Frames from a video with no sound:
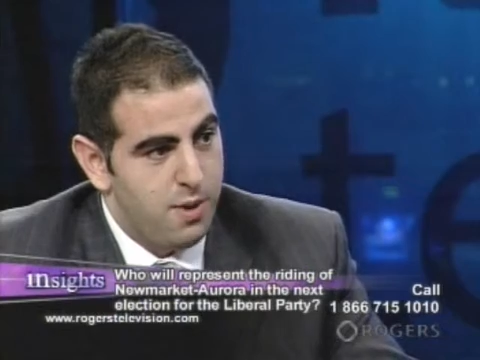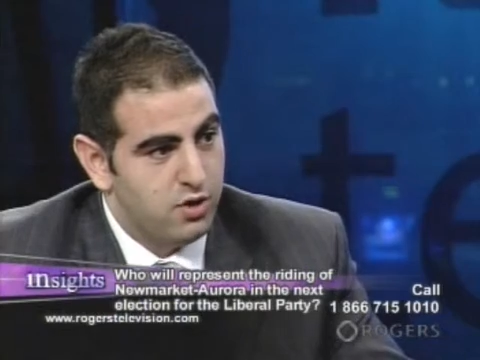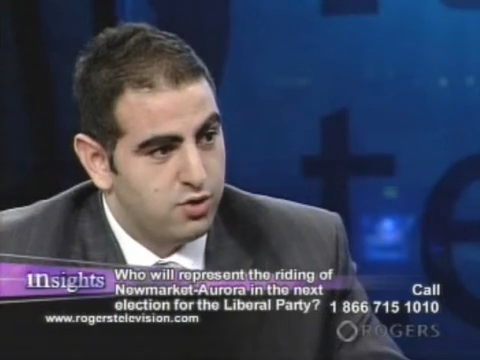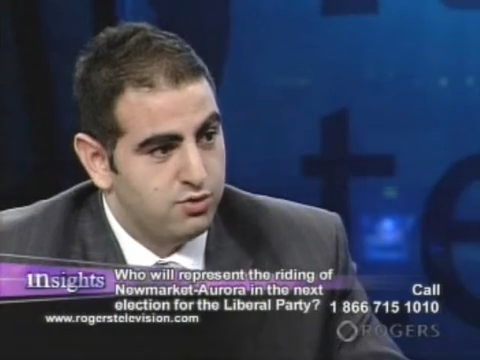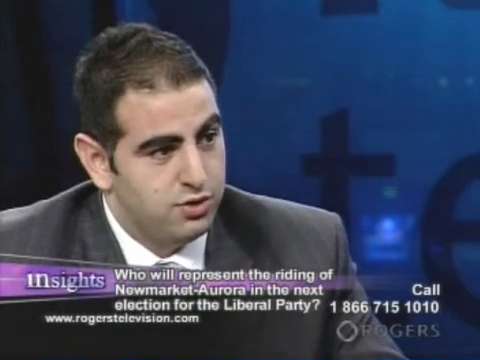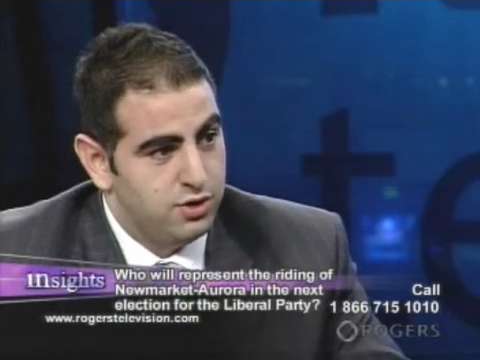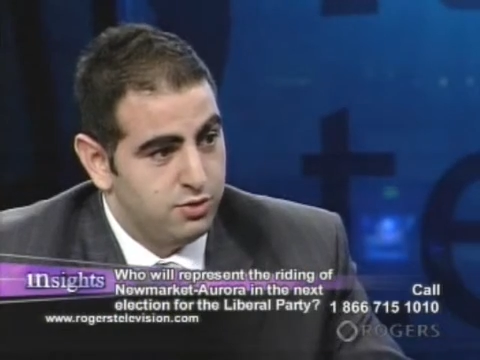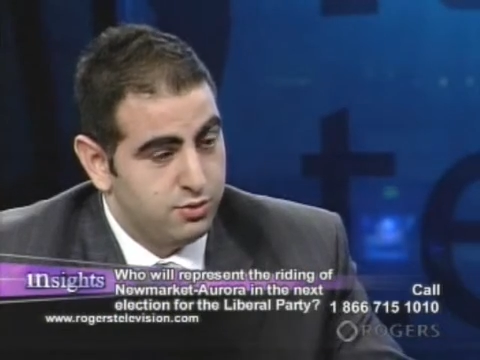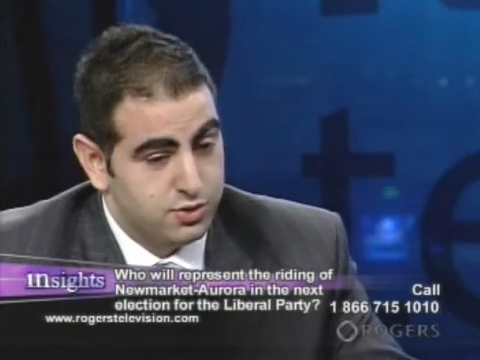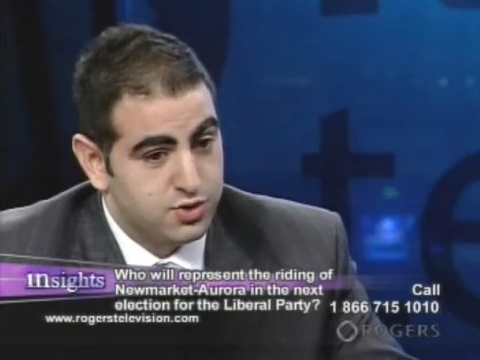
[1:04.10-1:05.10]
about
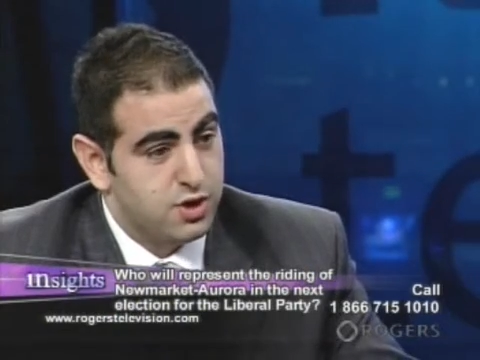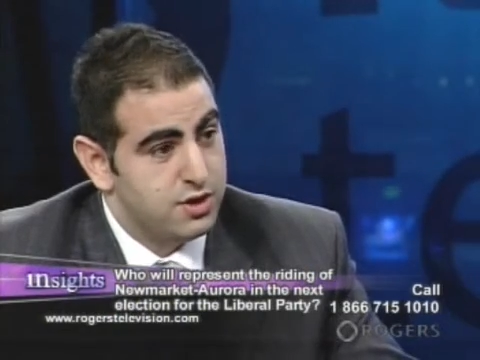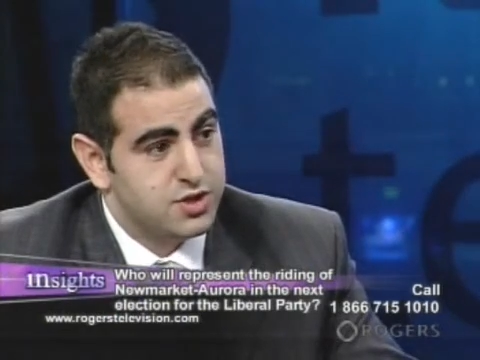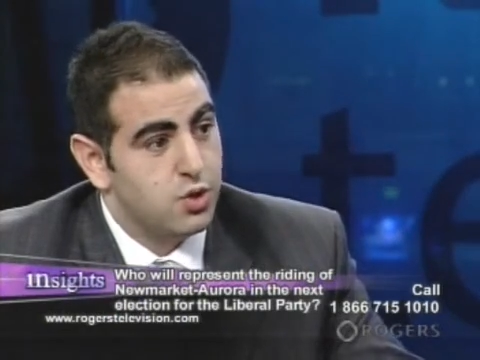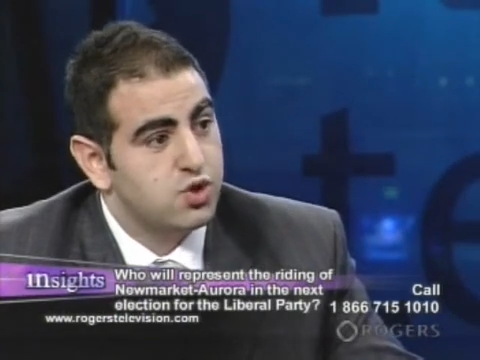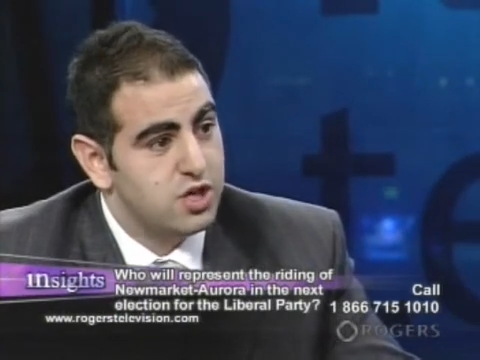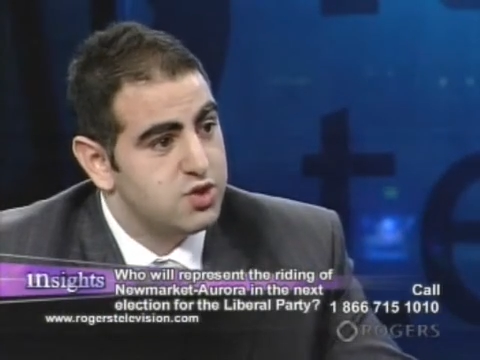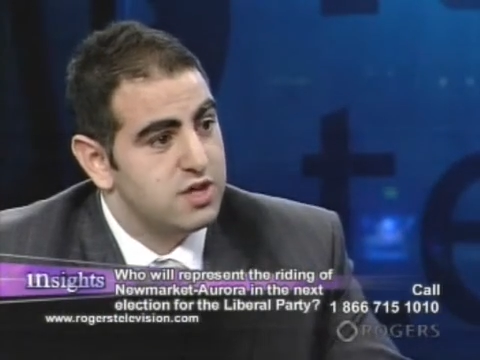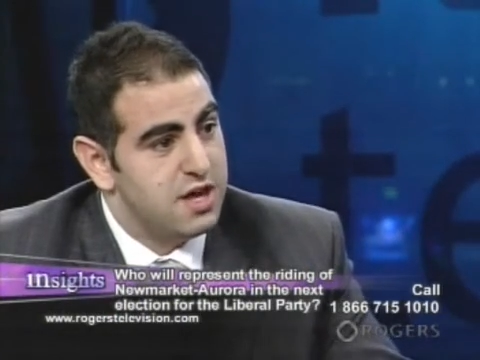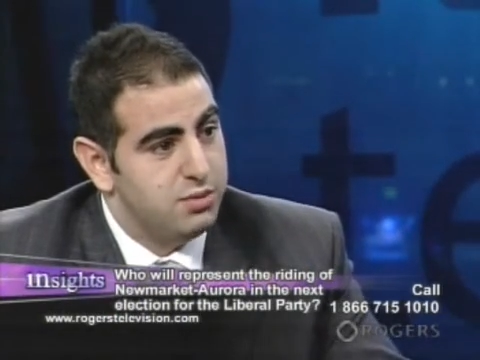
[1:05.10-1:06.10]
the social
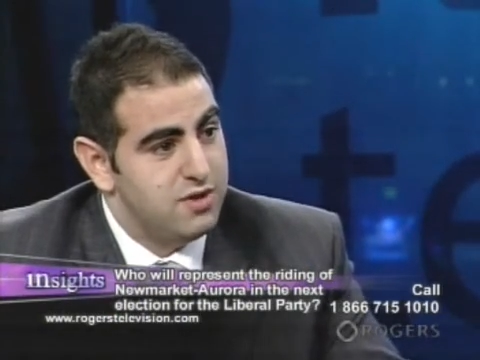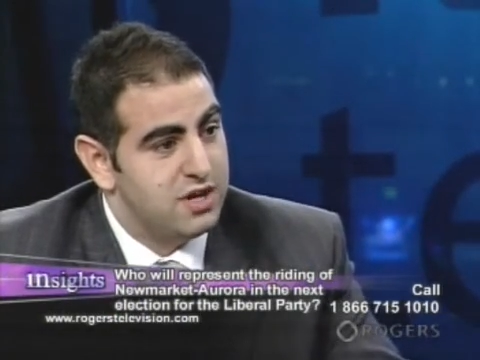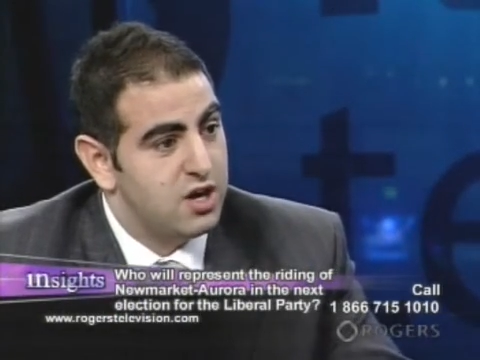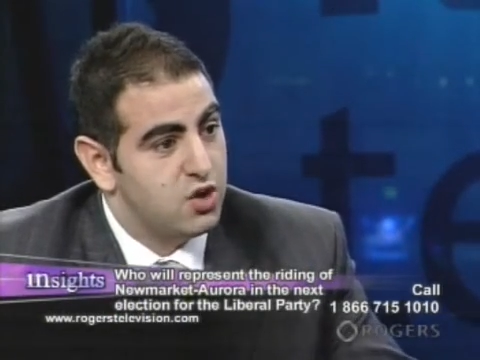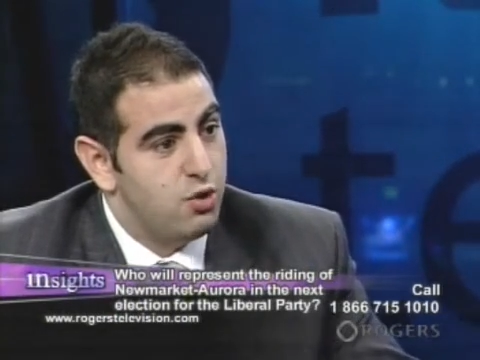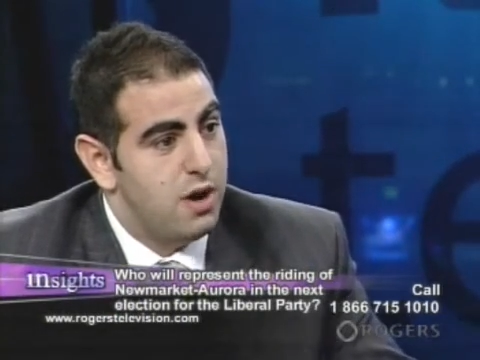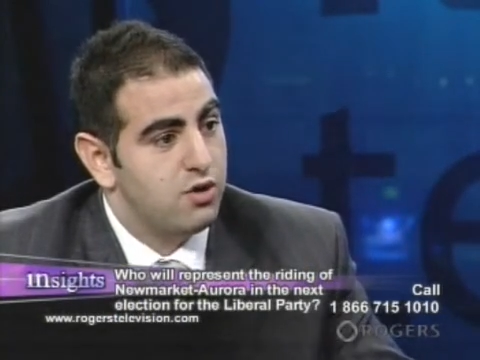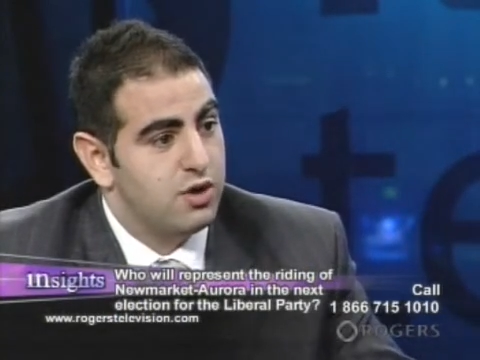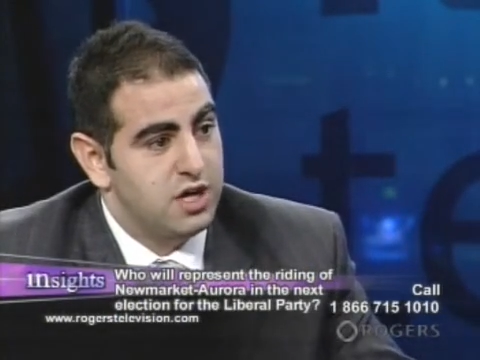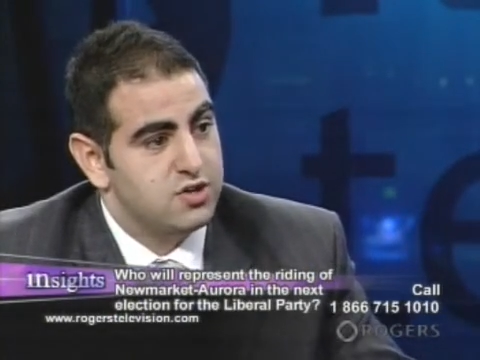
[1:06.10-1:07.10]
issues that they believe in, how to go
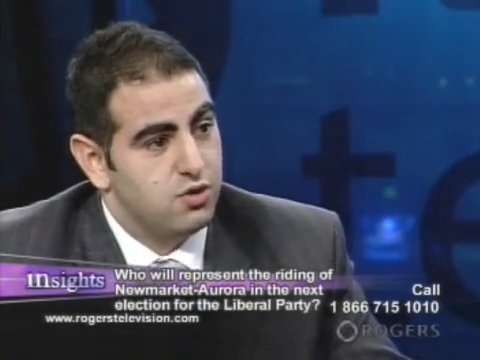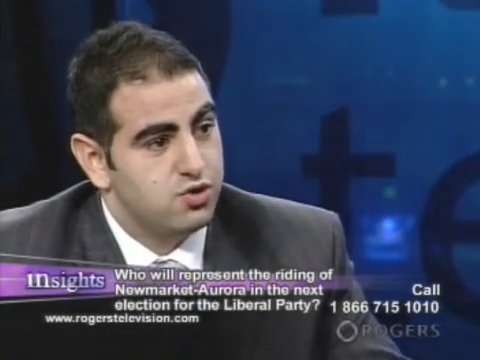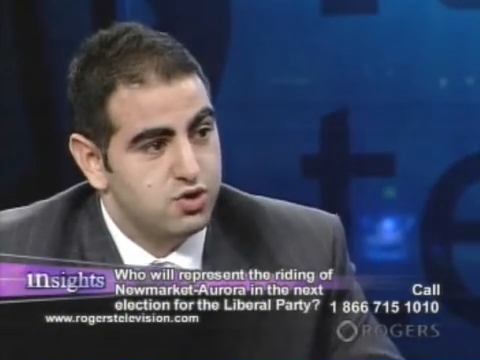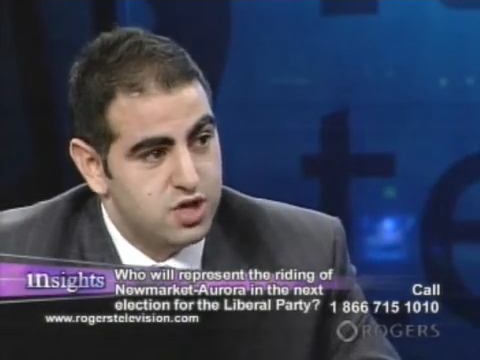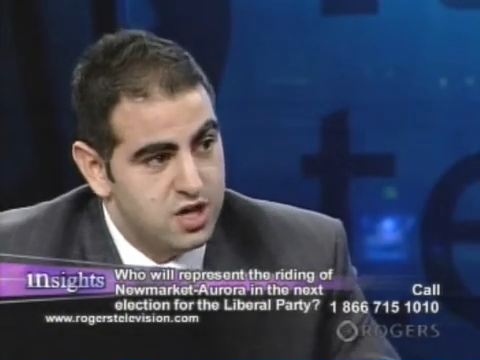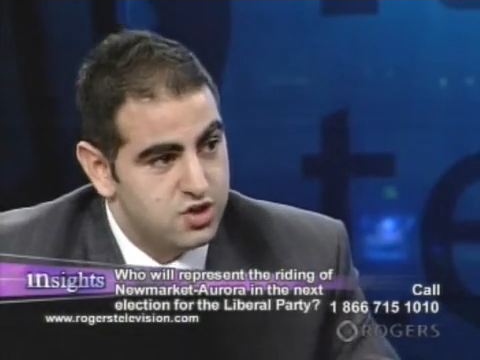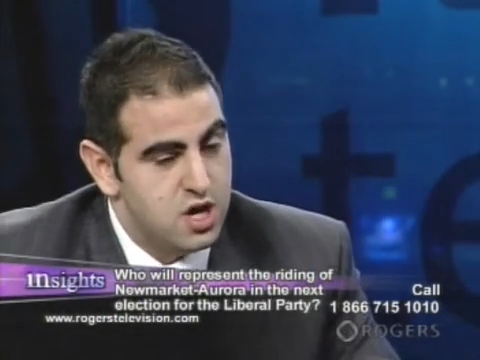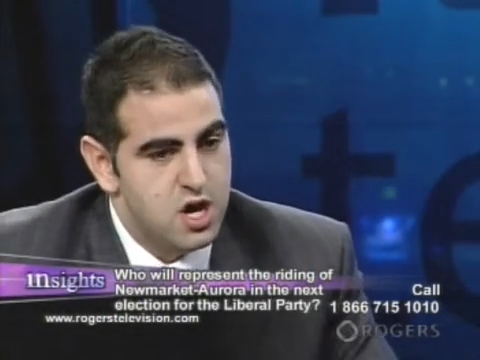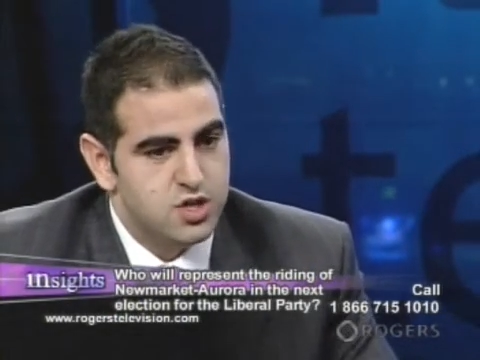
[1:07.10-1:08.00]
about creating social change.